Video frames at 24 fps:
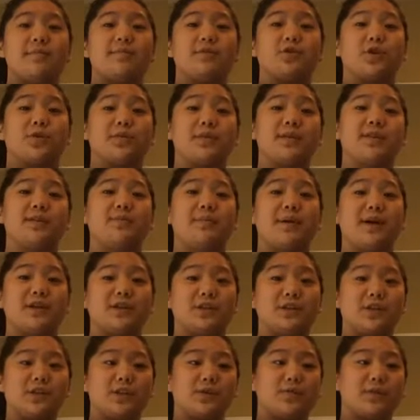absorbance
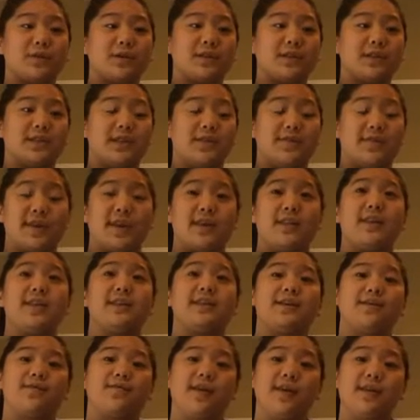measures were significantly
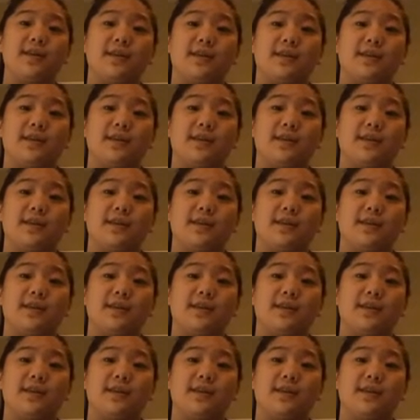different,